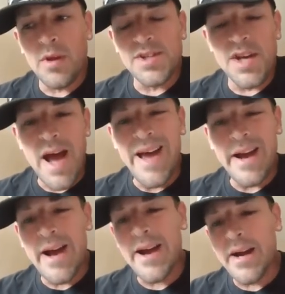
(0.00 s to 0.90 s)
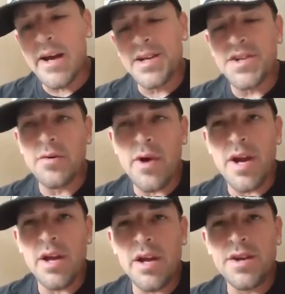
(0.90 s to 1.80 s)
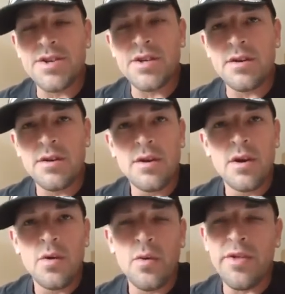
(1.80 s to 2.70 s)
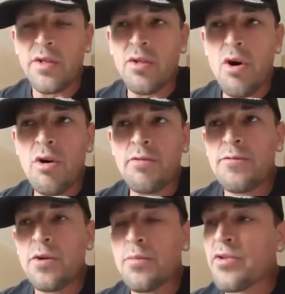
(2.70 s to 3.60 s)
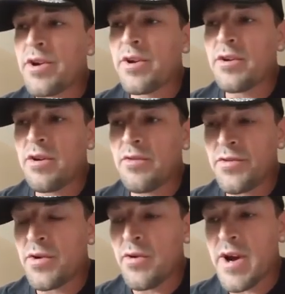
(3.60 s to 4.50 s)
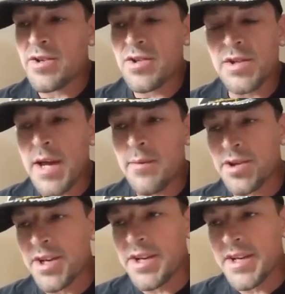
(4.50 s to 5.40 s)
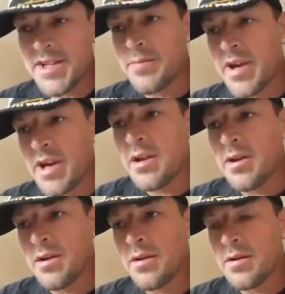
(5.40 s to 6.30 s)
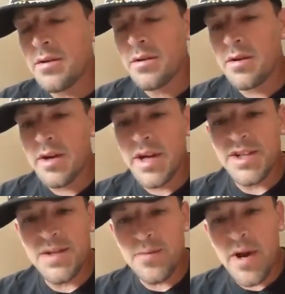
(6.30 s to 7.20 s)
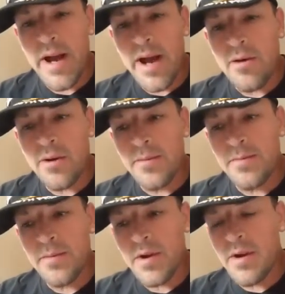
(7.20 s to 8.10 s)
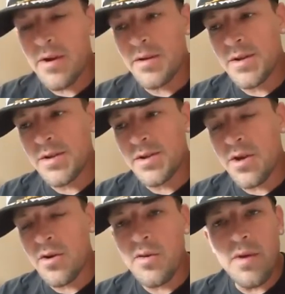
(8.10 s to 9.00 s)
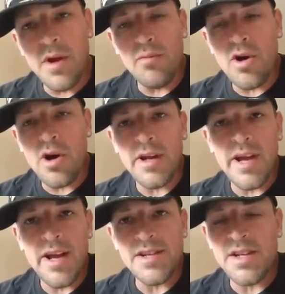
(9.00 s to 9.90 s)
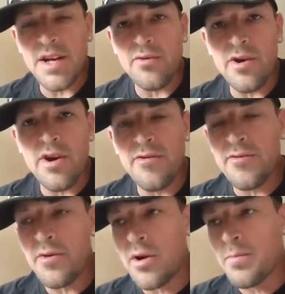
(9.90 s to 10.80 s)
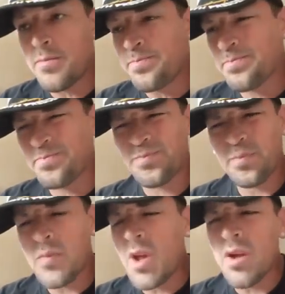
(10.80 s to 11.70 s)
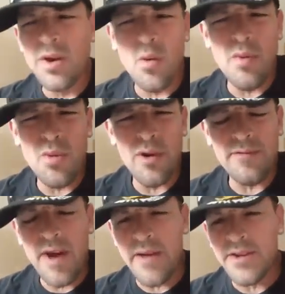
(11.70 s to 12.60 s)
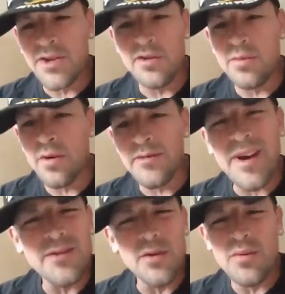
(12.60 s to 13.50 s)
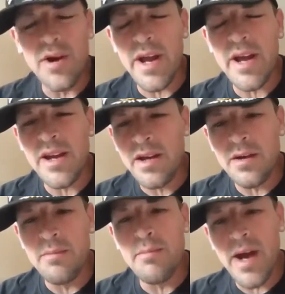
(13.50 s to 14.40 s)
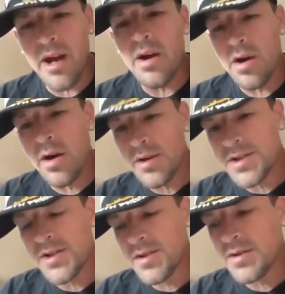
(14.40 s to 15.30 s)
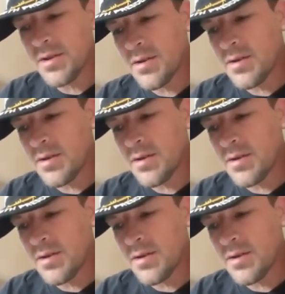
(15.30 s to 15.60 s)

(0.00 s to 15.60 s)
is non-ionizing radiation with a long footprint over the ground, so it's able to dissipate and spread out. Right? It's currently being broadcast anywhere from like 1.5 to 2.5, 2.8 megahertz.